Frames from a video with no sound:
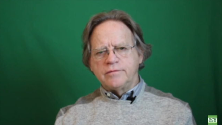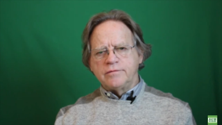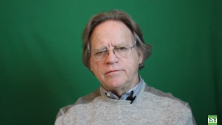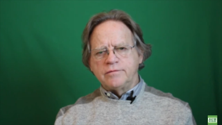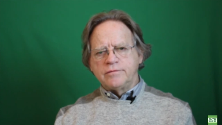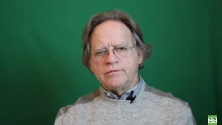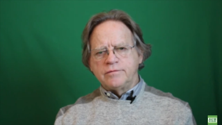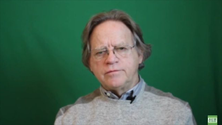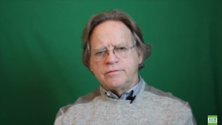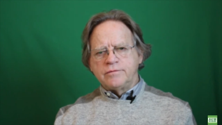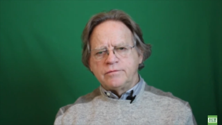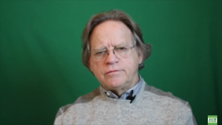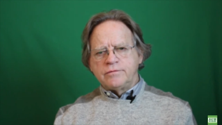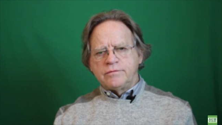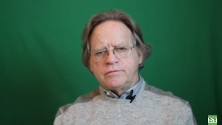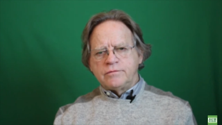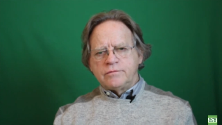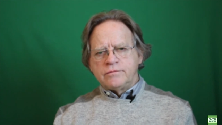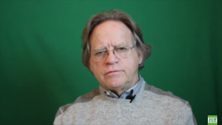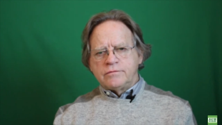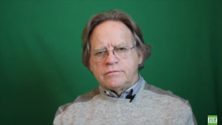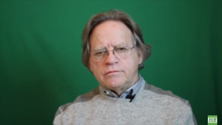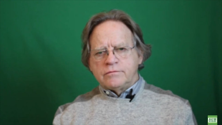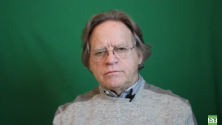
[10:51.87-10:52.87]

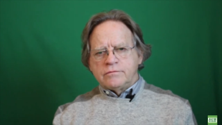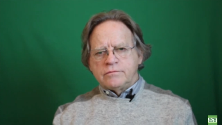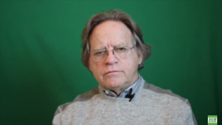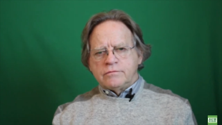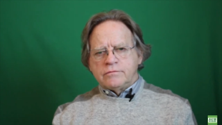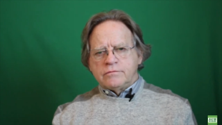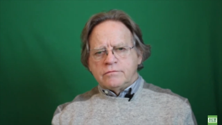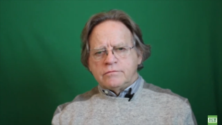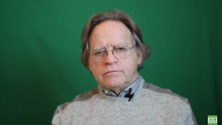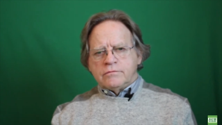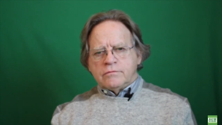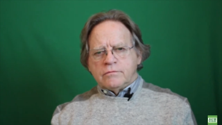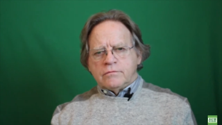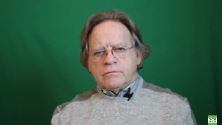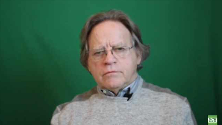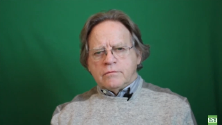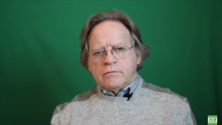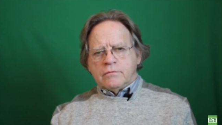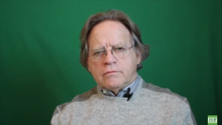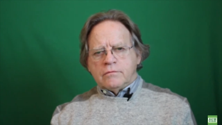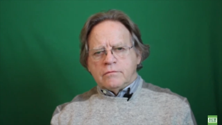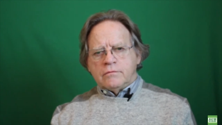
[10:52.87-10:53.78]
[no speech]